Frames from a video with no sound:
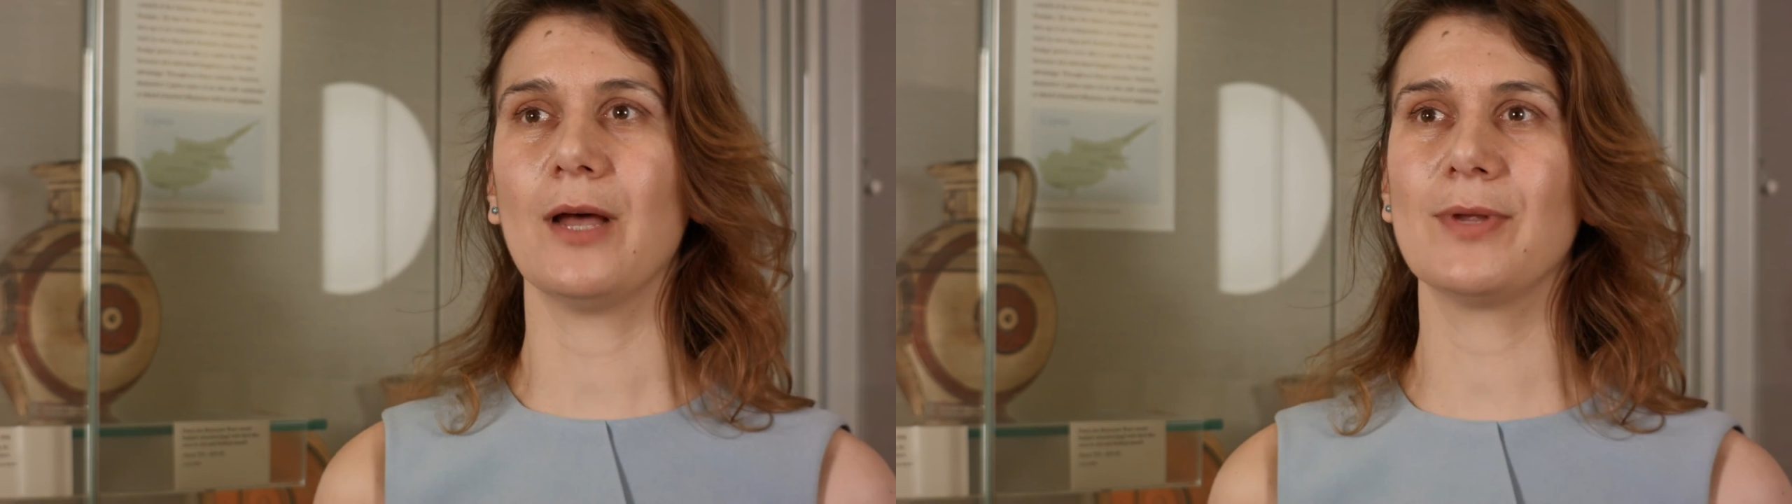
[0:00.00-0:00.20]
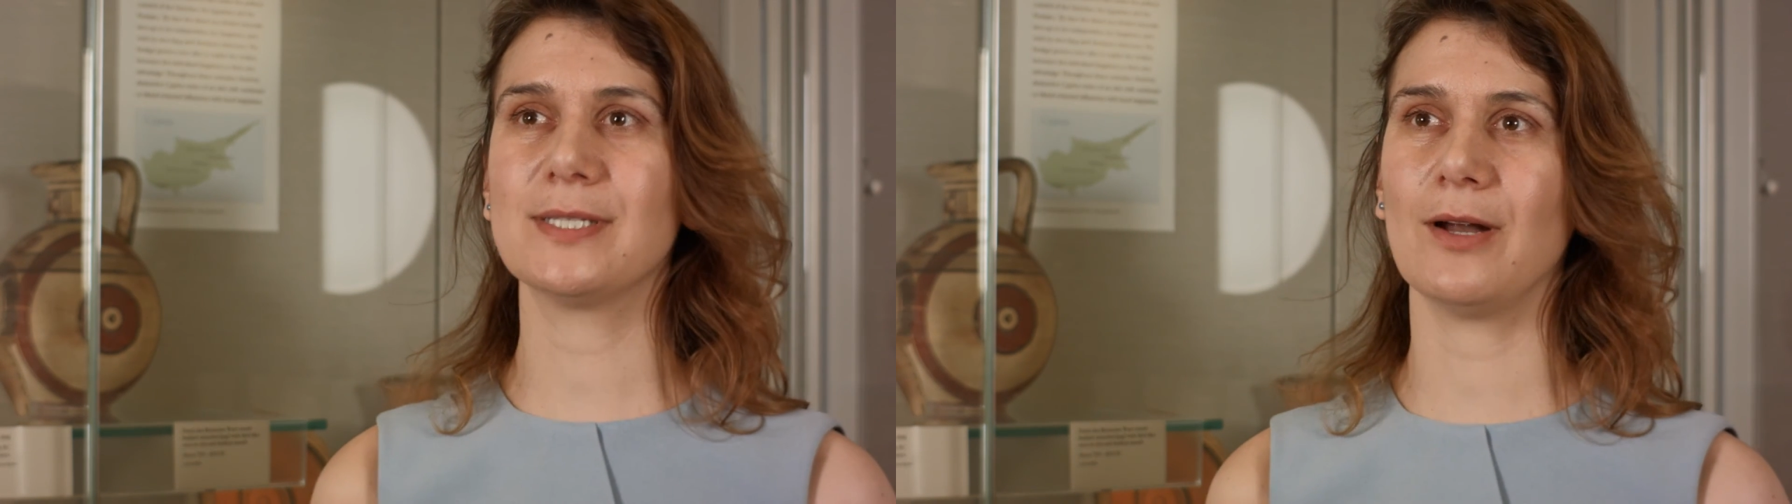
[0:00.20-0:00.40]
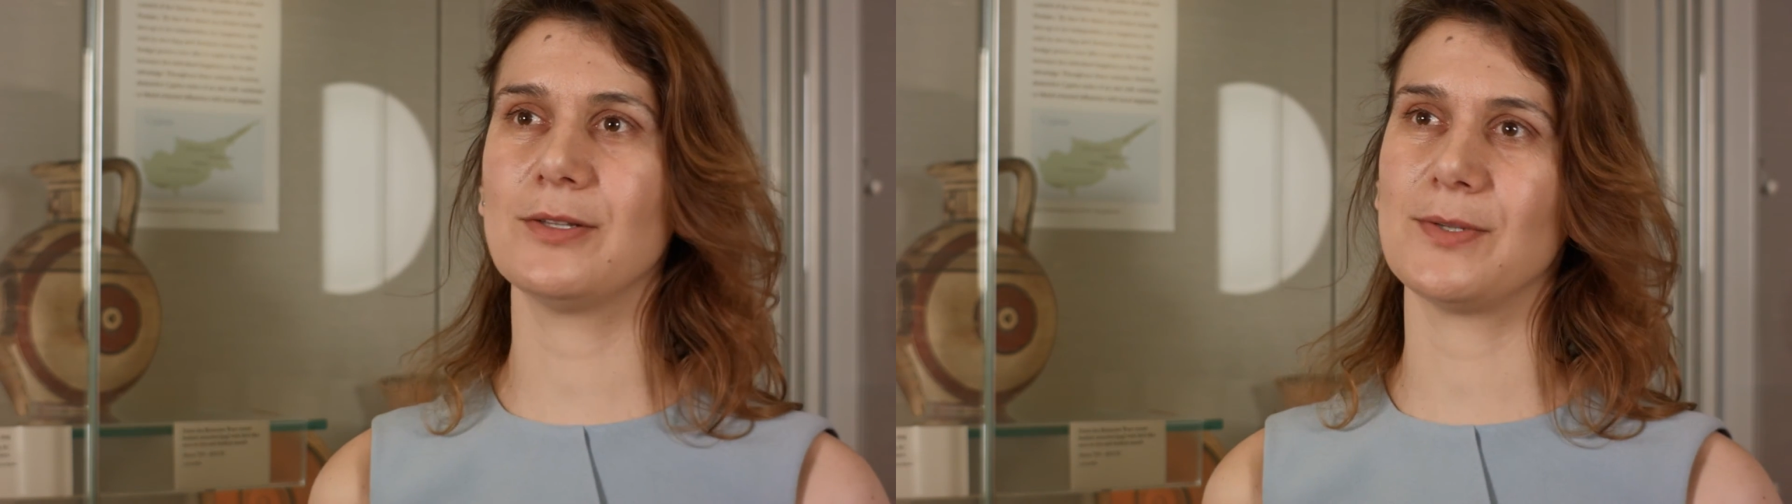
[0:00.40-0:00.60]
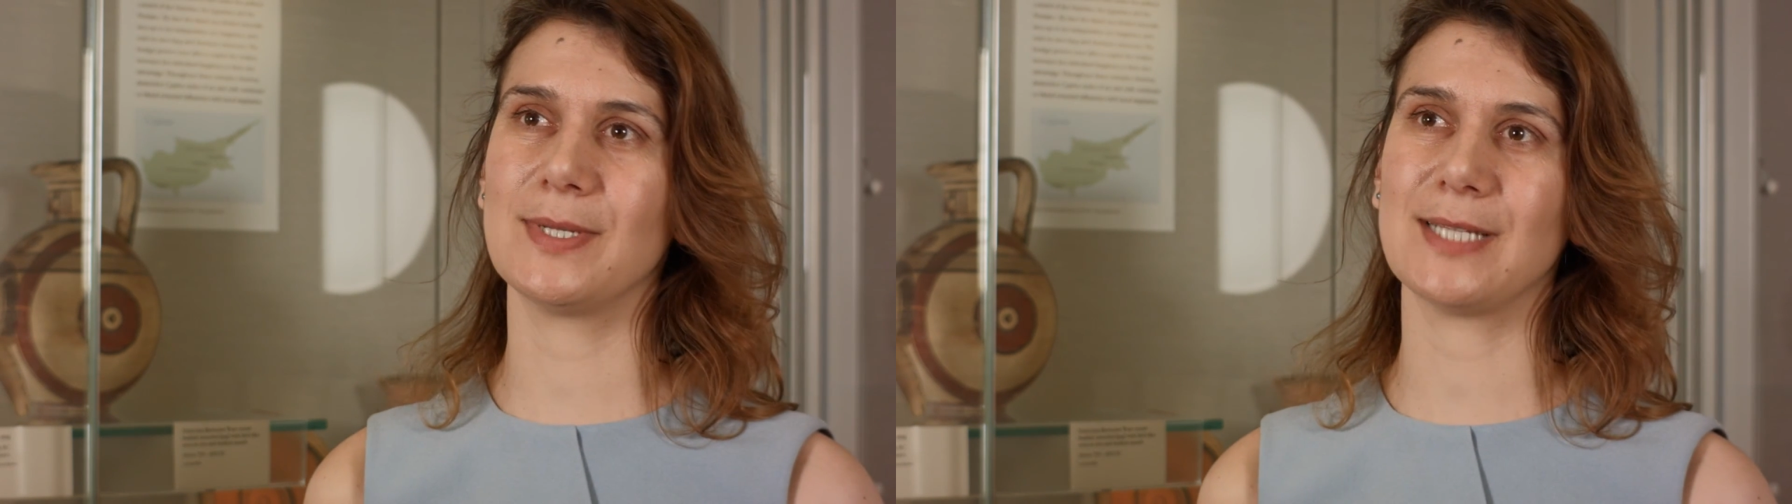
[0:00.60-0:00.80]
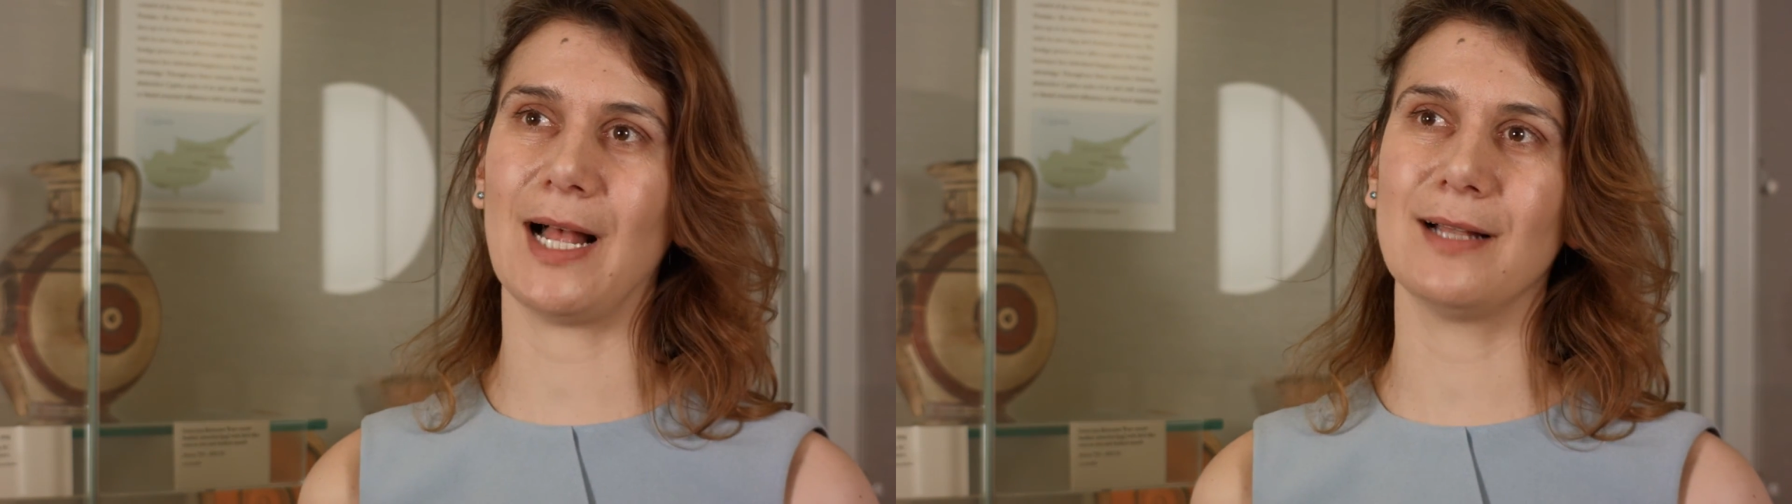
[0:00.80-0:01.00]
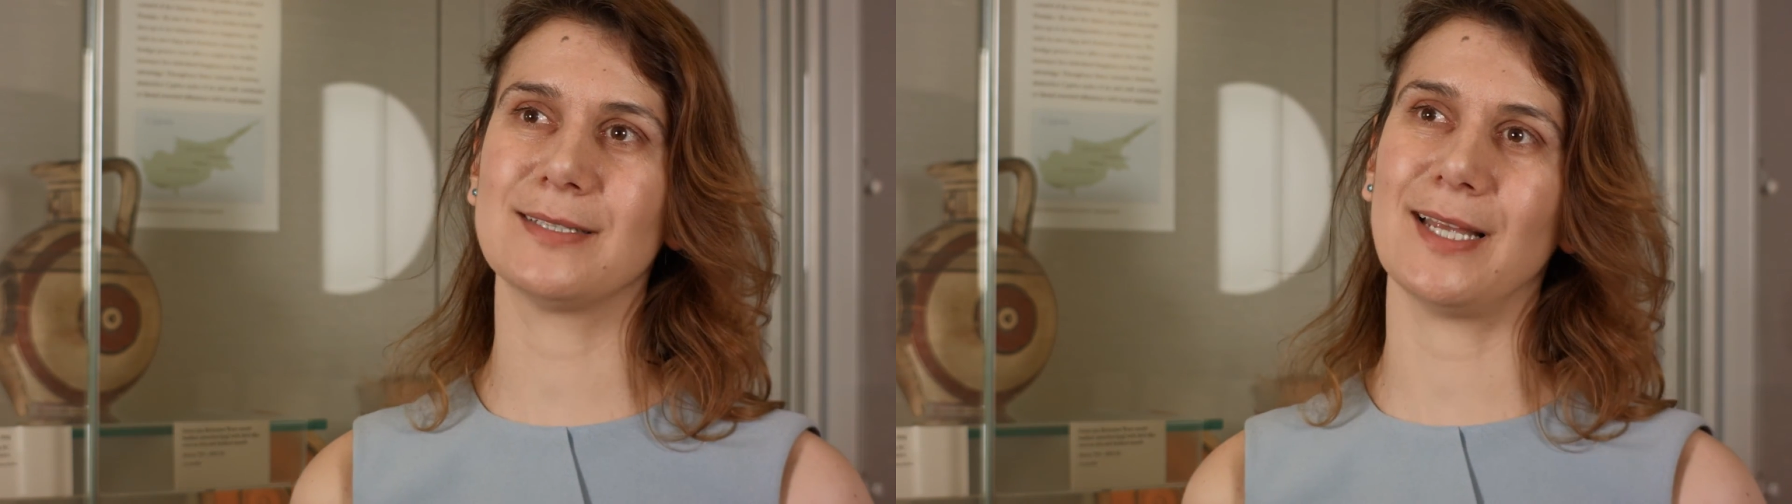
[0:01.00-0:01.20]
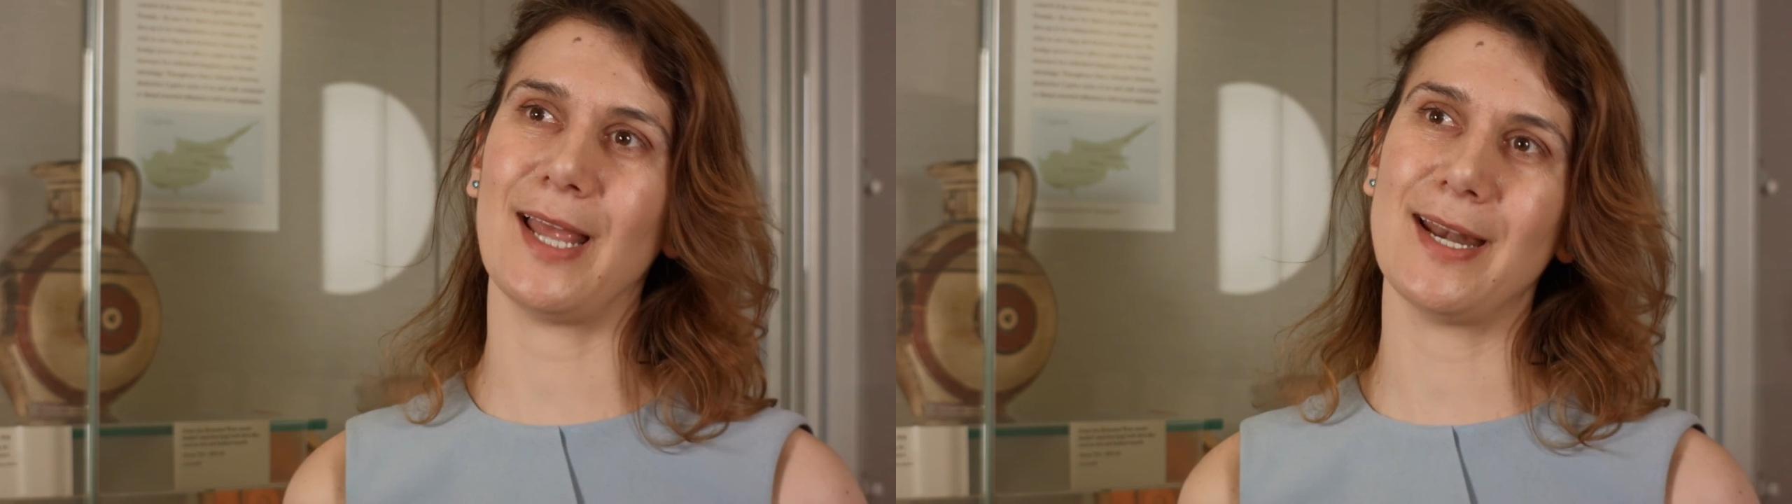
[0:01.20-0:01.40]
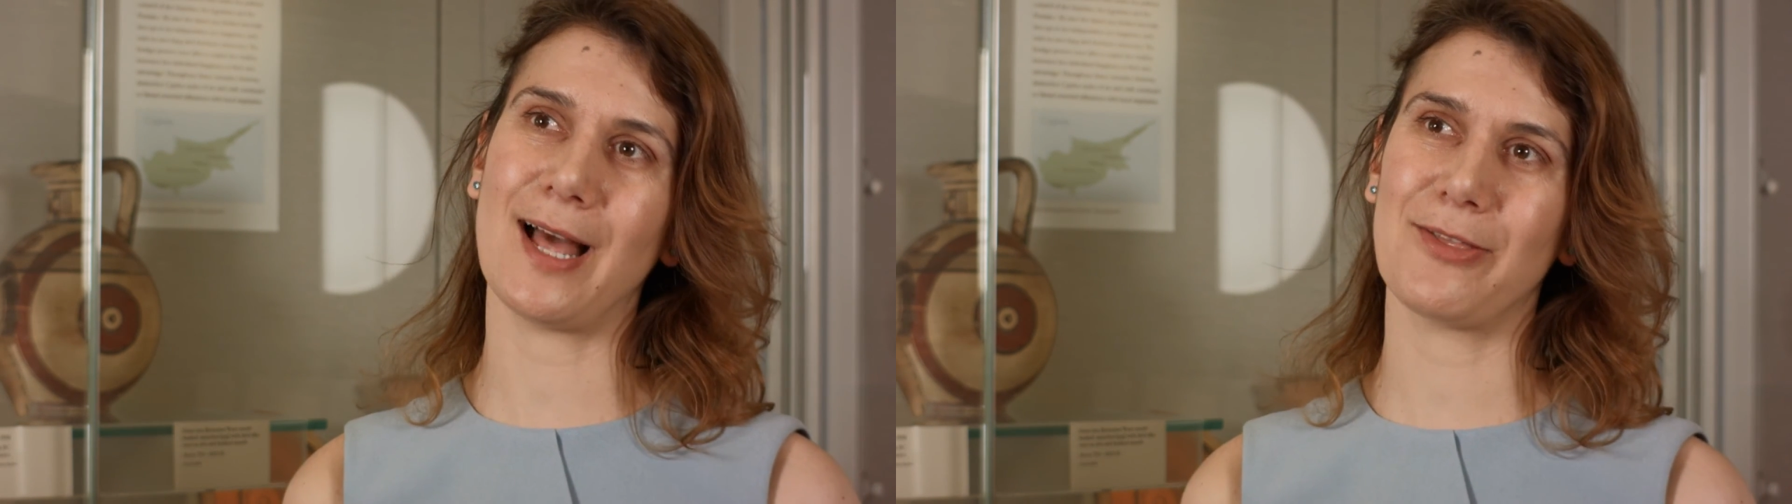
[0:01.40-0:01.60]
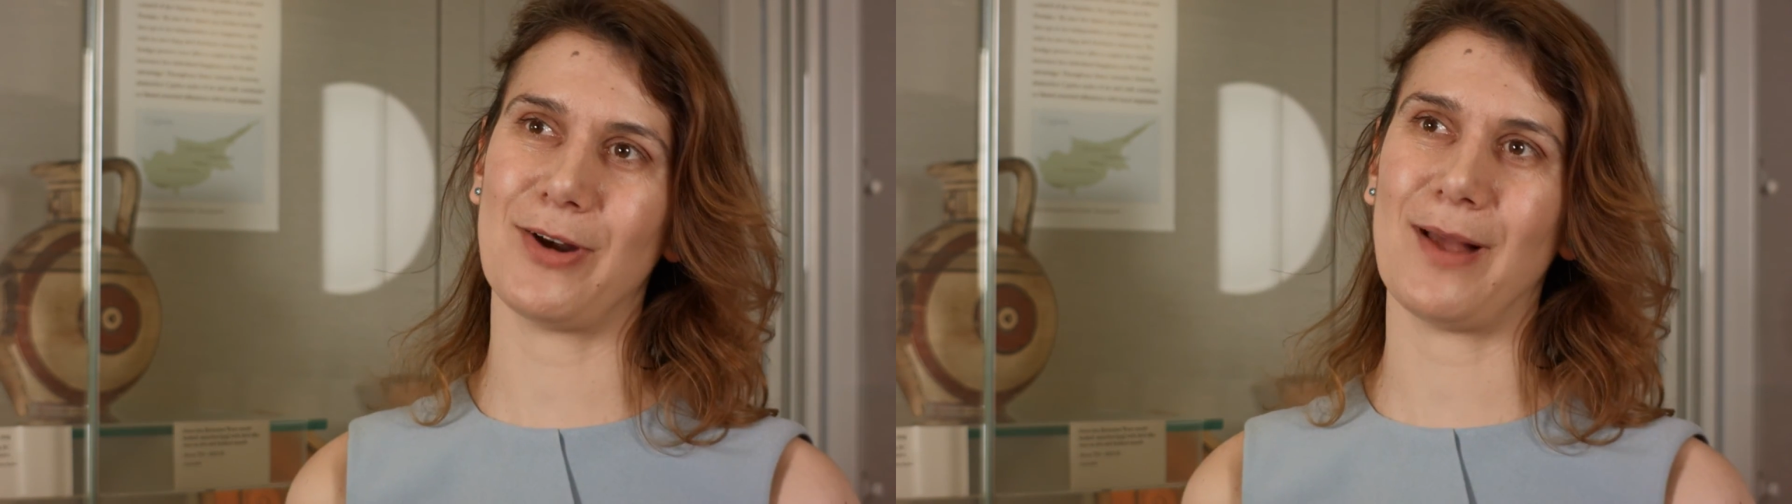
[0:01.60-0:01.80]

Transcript: research results and other